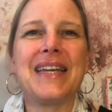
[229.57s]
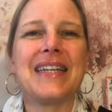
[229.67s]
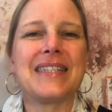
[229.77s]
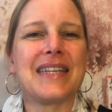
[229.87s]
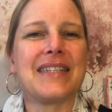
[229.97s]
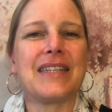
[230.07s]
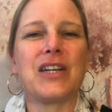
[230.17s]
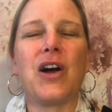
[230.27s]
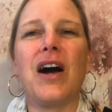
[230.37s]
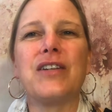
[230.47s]
it says that
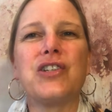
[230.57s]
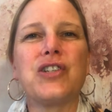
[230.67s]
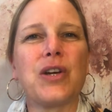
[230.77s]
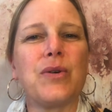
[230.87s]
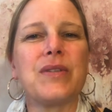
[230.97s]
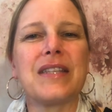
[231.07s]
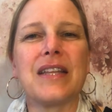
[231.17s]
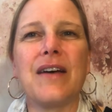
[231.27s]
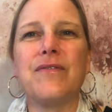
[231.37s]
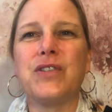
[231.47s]
God shows
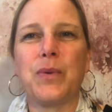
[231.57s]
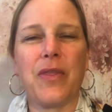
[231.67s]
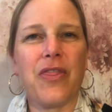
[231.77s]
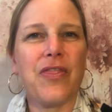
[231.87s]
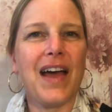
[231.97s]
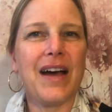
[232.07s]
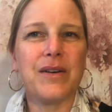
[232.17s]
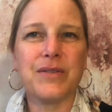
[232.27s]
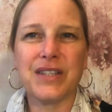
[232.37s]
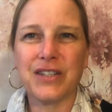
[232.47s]
love to
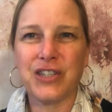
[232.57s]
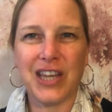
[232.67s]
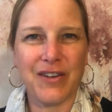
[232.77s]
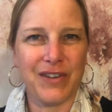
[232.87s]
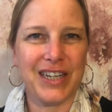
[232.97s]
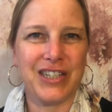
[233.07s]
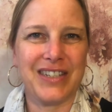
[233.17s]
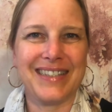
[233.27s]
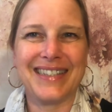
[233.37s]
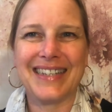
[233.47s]
1,000
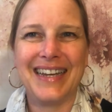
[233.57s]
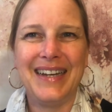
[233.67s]
generations.